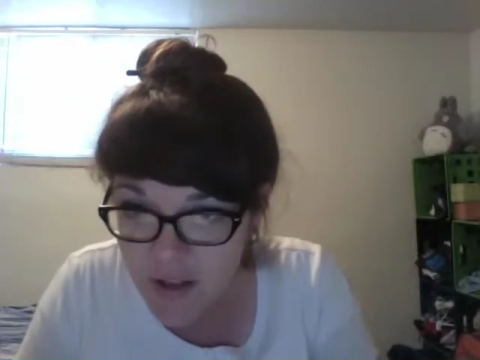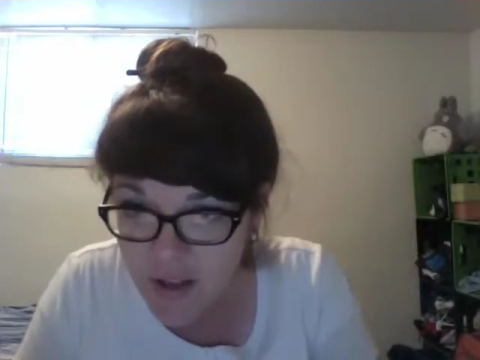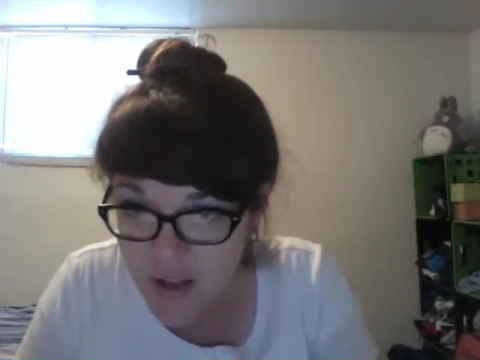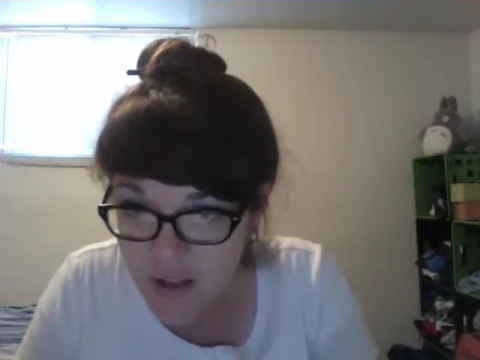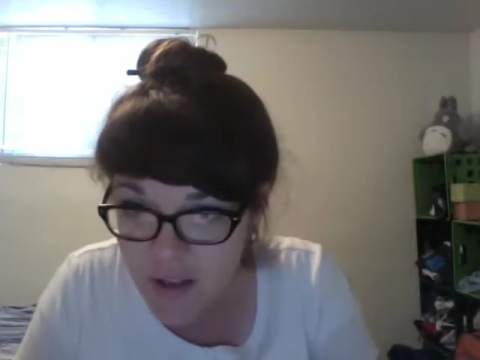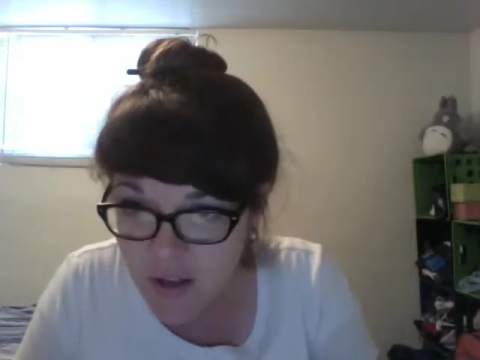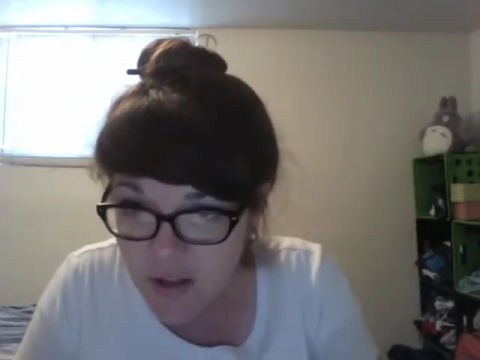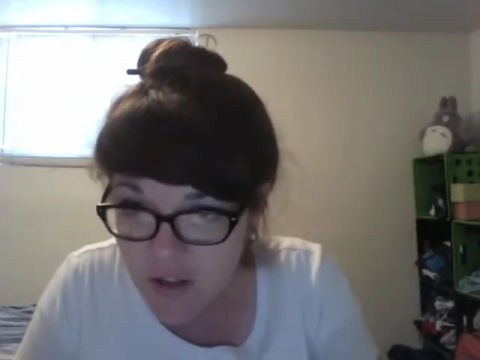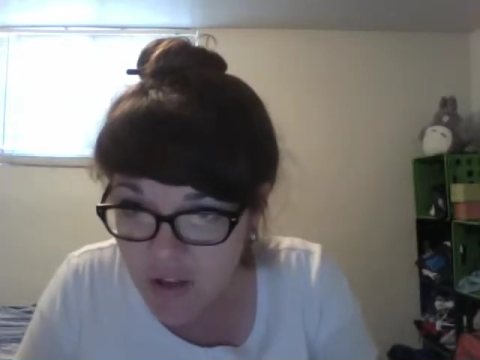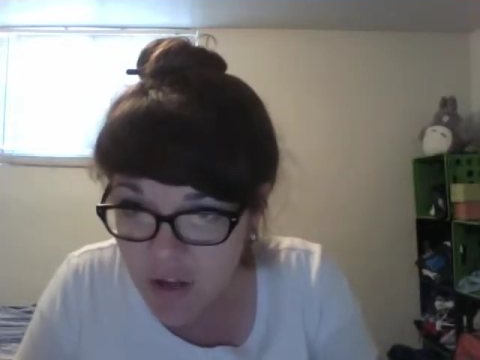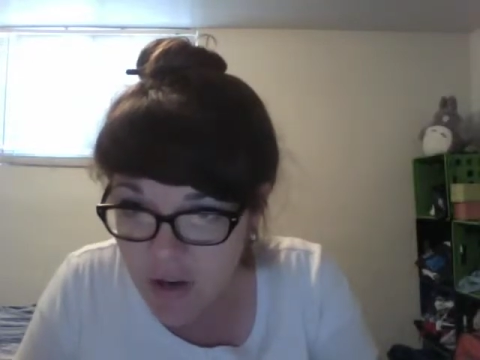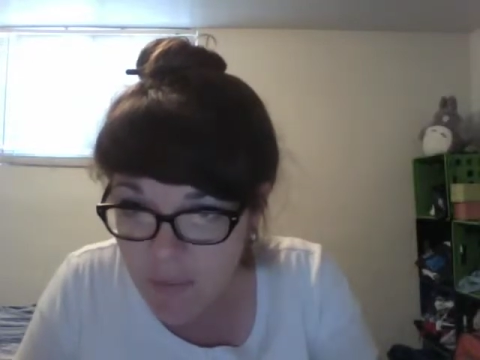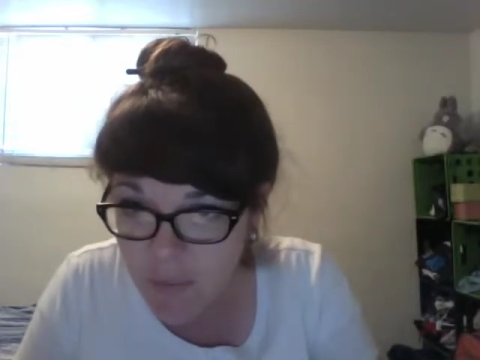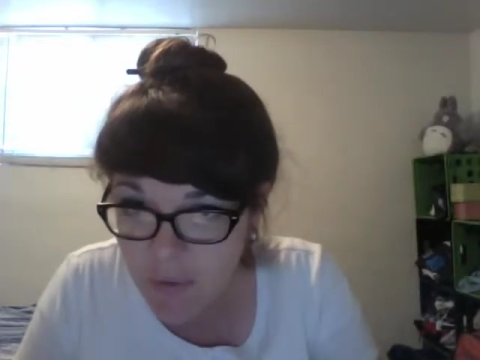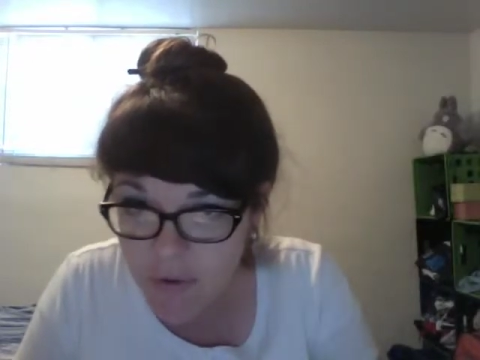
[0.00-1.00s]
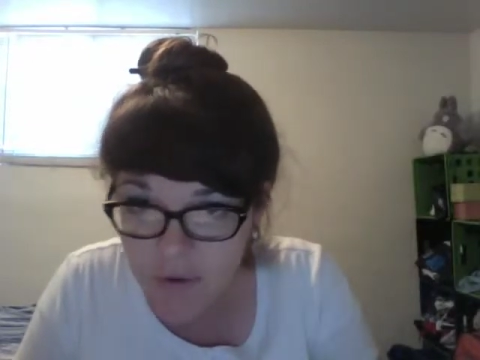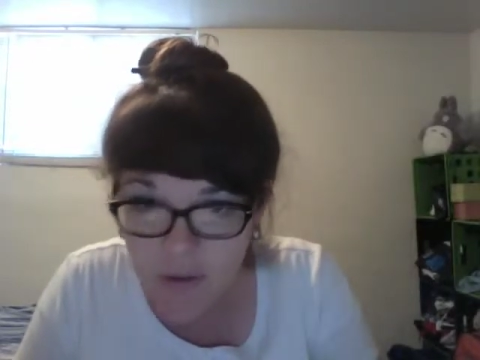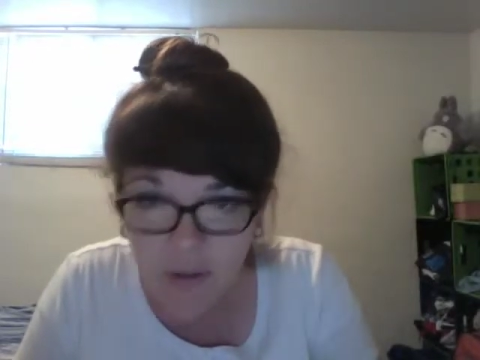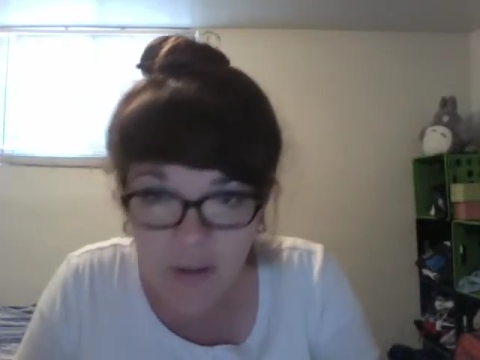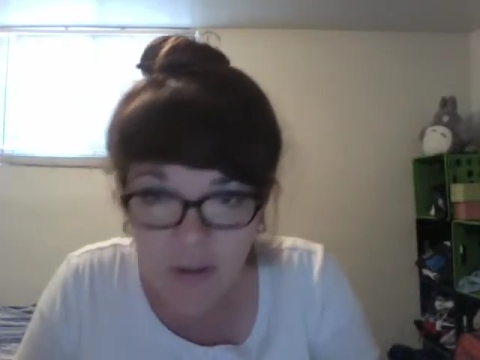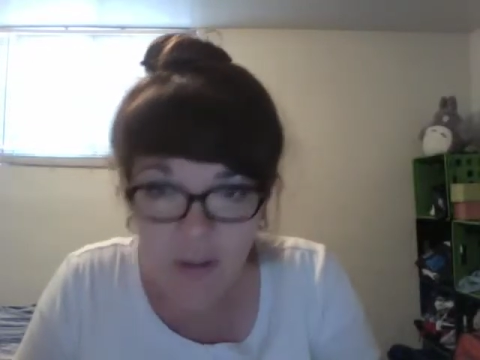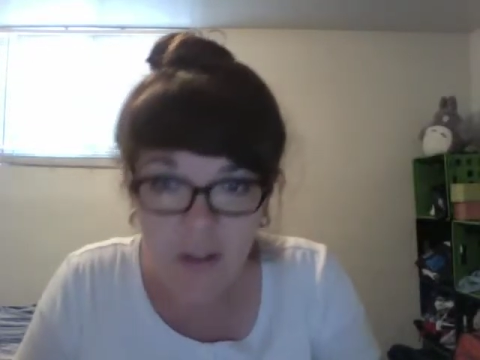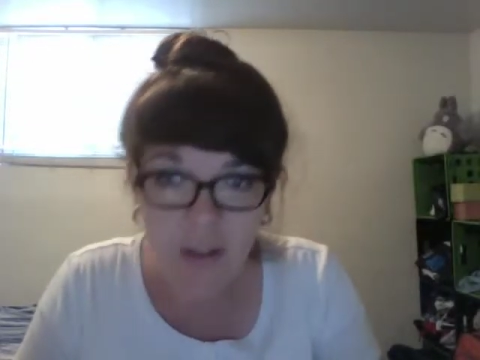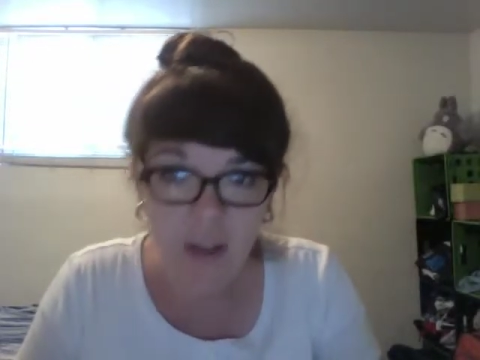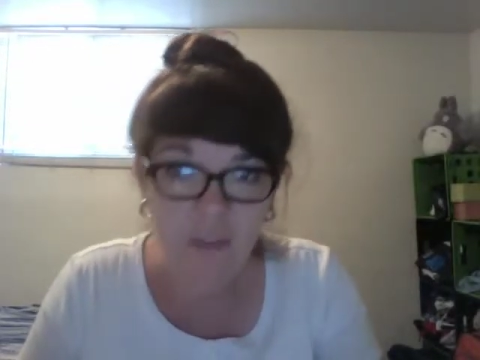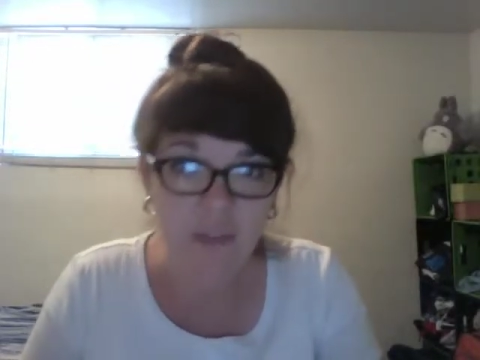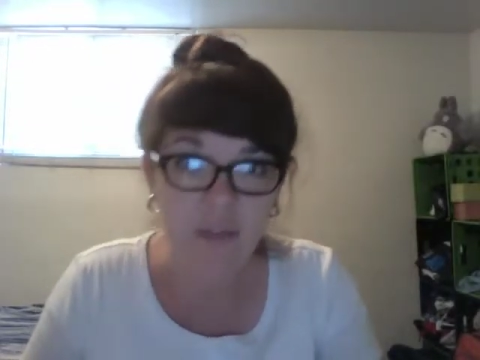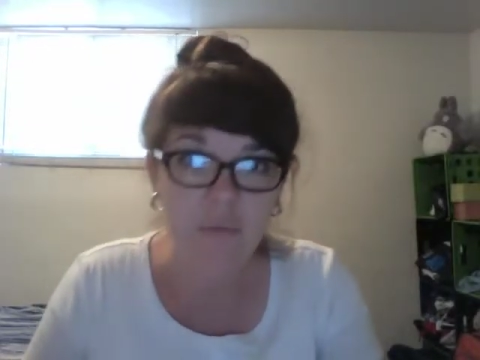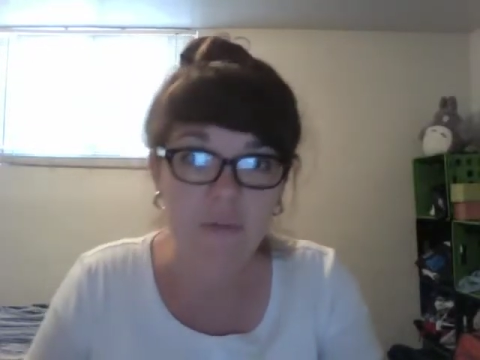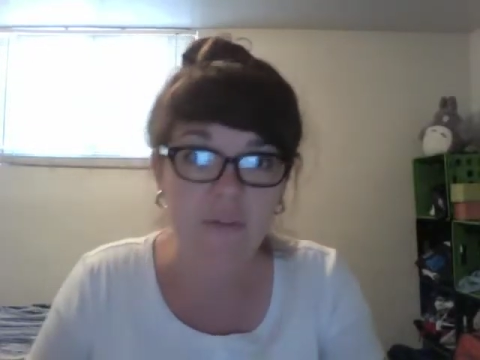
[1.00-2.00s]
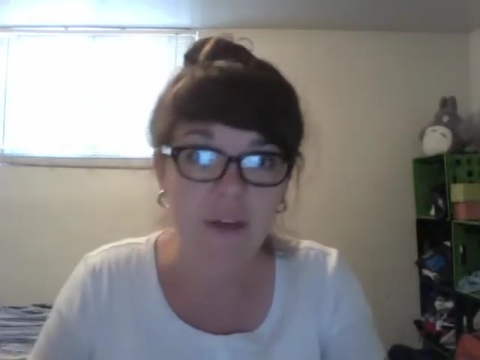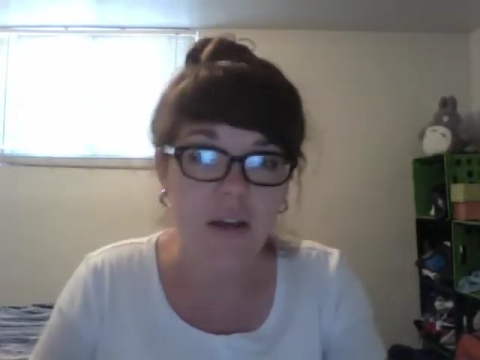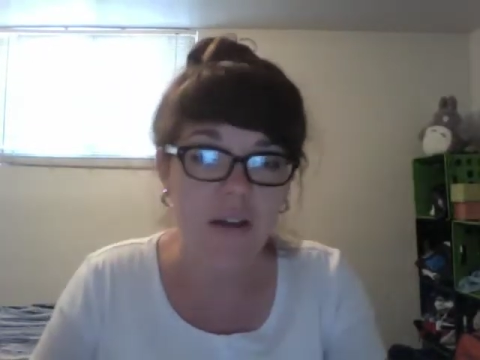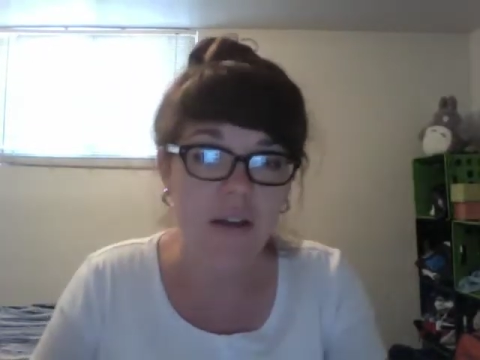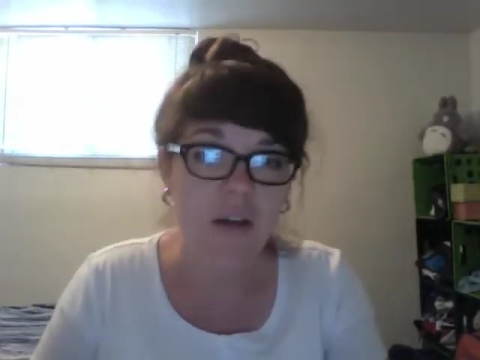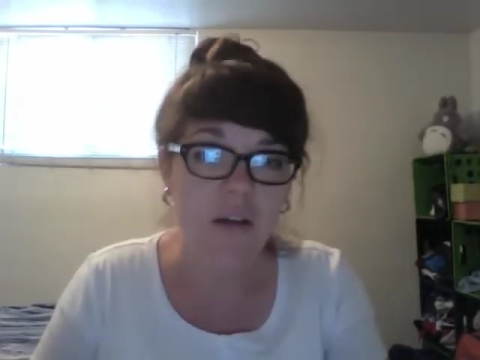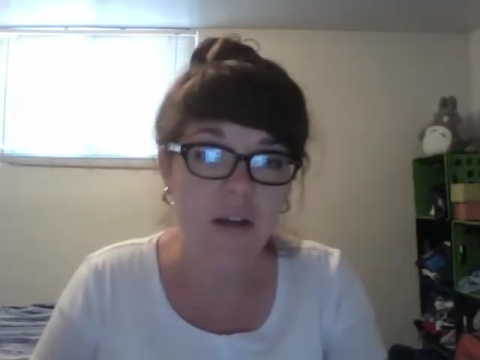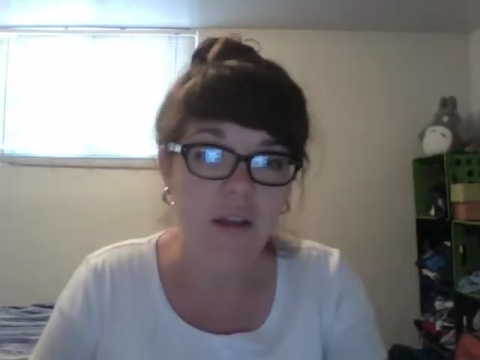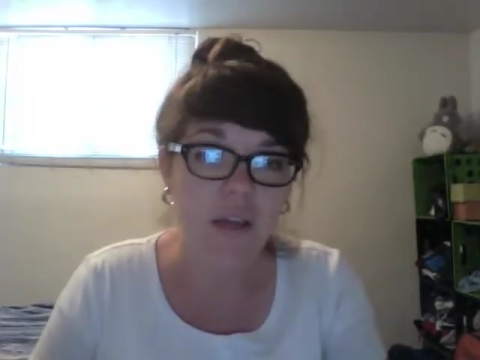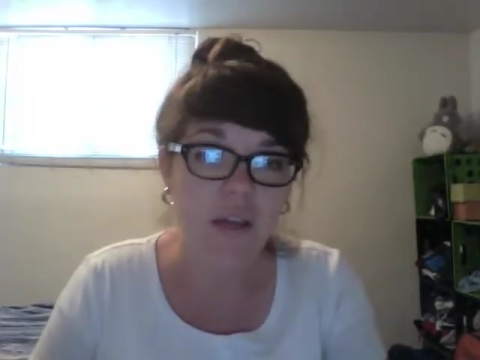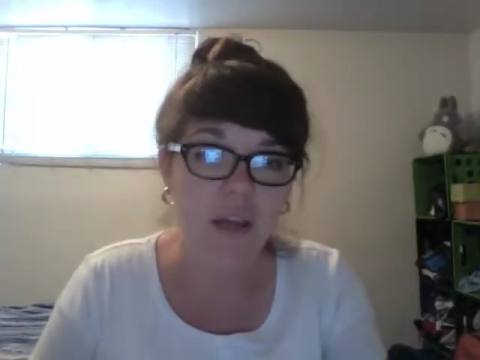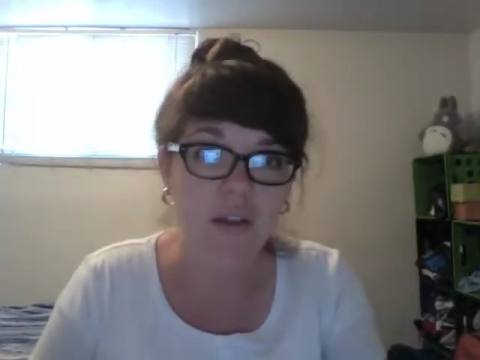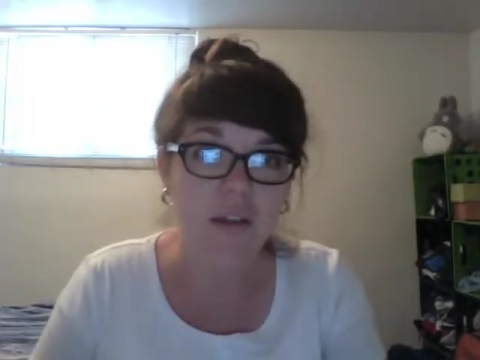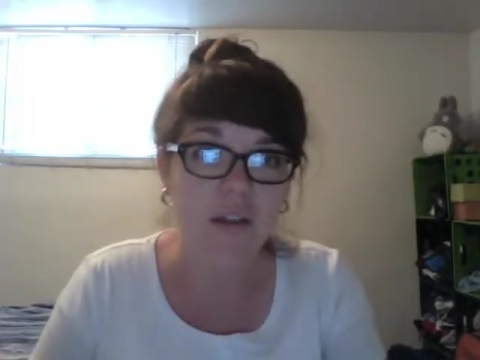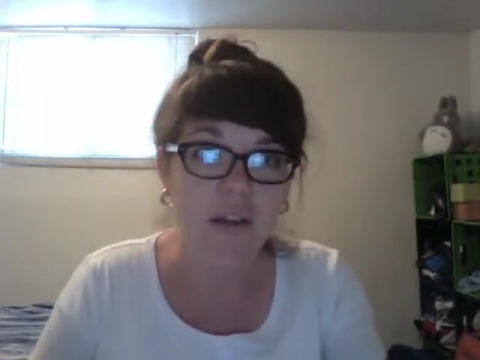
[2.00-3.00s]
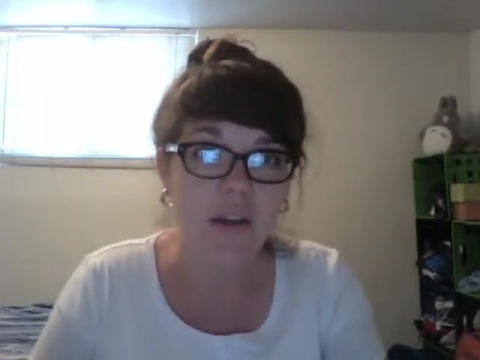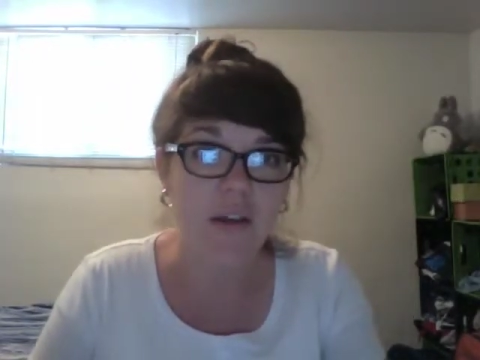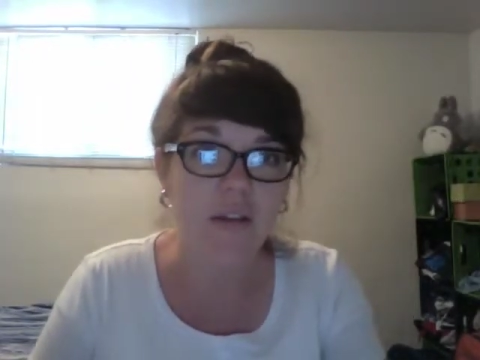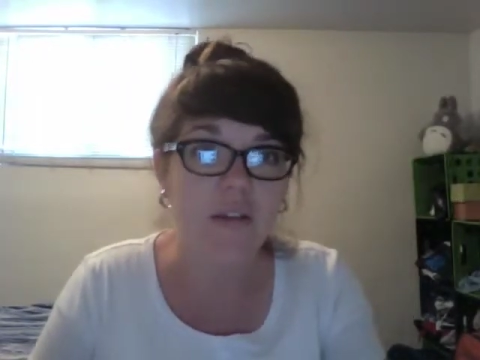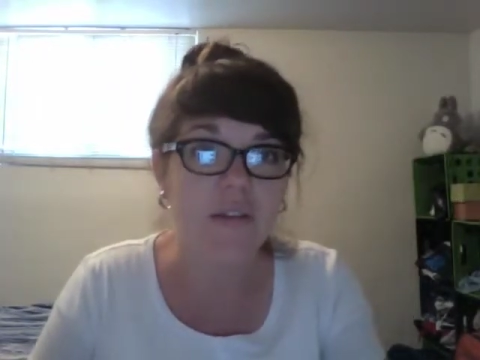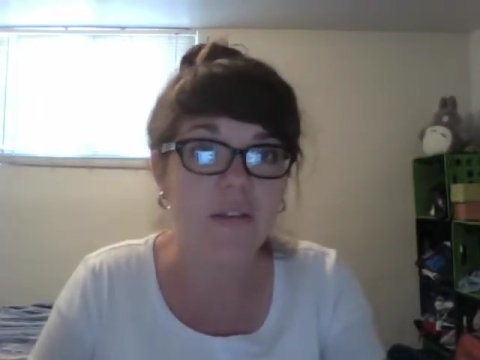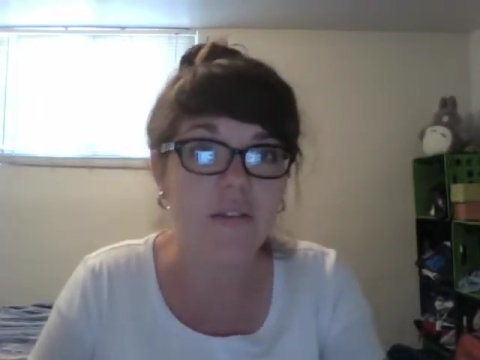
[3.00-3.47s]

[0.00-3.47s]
a chalkboard, and then we've got a calculator.